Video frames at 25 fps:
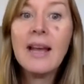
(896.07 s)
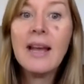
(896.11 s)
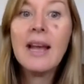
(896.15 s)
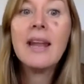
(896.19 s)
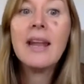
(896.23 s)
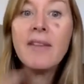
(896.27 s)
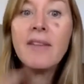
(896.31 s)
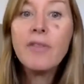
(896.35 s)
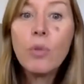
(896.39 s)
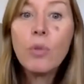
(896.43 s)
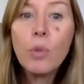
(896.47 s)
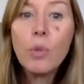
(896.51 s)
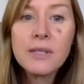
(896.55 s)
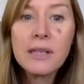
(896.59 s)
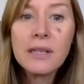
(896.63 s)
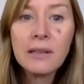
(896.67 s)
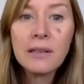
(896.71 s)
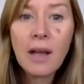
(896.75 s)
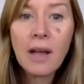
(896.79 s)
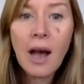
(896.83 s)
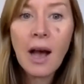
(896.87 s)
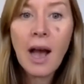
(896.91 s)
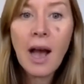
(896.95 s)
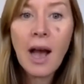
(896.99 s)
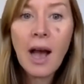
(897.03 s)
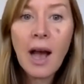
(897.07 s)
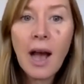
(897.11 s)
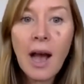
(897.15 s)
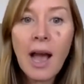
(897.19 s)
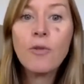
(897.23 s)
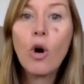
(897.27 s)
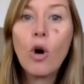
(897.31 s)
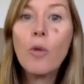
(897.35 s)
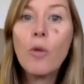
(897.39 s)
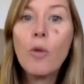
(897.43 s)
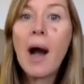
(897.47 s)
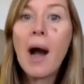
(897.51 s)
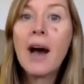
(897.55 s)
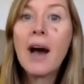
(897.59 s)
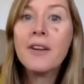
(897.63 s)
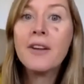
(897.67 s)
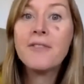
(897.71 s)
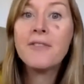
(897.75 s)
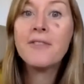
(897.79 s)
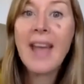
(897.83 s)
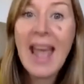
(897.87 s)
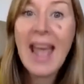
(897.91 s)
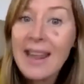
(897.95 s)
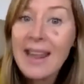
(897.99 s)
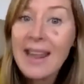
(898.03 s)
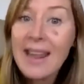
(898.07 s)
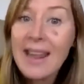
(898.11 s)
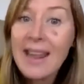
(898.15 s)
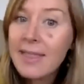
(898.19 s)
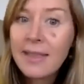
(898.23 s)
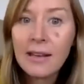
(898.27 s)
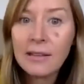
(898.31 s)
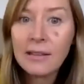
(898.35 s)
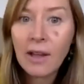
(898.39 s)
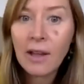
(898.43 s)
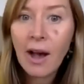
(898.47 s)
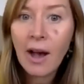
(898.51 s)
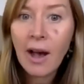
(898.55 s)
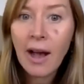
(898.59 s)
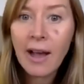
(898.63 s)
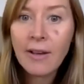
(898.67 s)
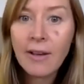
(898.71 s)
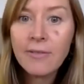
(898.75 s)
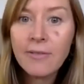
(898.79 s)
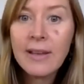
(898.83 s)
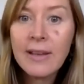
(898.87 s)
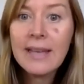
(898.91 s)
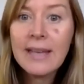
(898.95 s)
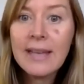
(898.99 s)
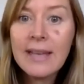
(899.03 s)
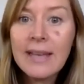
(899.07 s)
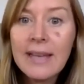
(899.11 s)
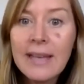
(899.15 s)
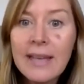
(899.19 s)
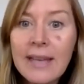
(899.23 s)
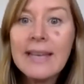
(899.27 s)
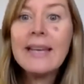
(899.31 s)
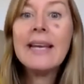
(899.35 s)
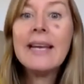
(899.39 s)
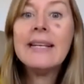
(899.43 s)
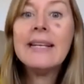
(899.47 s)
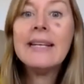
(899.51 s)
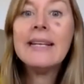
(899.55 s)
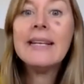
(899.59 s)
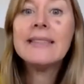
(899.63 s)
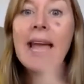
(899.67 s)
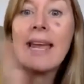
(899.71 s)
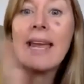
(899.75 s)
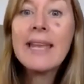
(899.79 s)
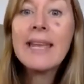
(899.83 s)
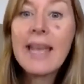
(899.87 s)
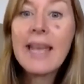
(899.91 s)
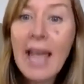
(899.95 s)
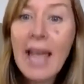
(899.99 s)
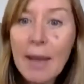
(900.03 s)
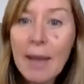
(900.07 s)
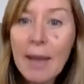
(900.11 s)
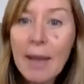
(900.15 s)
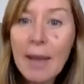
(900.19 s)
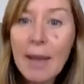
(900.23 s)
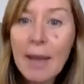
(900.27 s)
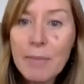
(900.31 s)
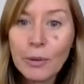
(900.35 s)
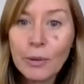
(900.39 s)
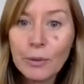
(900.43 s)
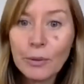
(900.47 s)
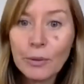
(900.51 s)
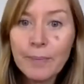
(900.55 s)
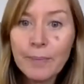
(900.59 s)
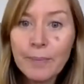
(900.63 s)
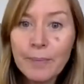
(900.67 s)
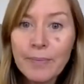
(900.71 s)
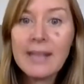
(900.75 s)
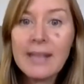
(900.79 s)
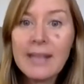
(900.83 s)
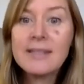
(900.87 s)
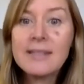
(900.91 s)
never was alive or part of anything alive, is a chemical.